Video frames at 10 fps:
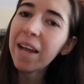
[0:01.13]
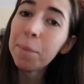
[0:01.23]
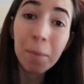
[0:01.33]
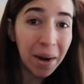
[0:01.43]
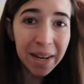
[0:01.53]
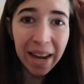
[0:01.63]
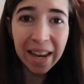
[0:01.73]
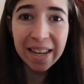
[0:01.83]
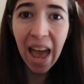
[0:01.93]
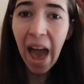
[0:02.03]
Good
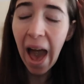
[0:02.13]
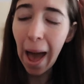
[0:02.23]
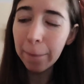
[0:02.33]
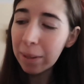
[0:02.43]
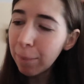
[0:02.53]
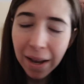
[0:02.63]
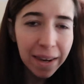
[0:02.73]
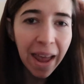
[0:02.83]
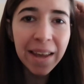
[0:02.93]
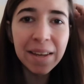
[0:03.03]
morning, happy
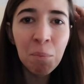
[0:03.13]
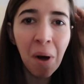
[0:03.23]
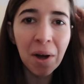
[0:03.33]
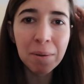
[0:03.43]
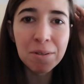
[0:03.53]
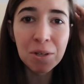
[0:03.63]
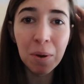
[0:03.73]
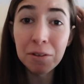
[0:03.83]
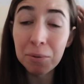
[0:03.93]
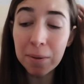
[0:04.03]
Monday. Welcome to
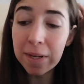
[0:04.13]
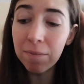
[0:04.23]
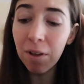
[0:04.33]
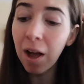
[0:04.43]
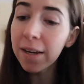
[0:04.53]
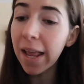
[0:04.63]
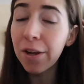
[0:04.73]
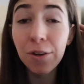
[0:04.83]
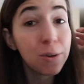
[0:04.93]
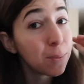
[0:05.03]
a new reading vlog and
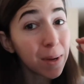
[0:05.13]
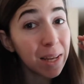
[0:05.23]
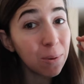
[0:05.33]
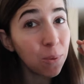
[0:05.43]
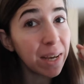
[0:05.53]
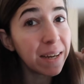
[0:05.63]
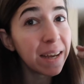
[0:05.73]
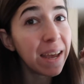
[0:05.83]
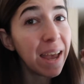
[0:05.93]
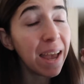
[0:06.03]
a new reading
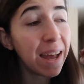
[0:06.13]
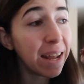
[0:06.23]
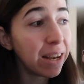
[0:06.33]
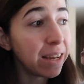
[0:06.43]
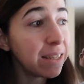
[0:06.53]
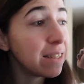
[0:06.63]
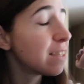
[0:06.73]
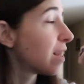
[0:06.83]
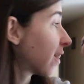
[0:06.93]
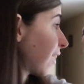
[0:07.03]
week. It
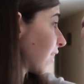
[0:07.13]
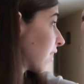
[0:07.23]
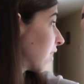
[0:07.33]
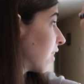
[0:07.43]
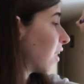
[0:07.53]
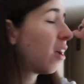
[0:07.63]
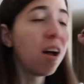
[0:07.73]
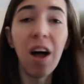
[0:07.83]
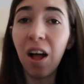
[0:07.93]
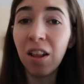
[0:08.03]
is like
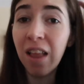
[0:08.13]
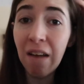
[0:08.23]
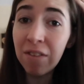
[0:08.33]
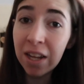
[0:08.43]
12,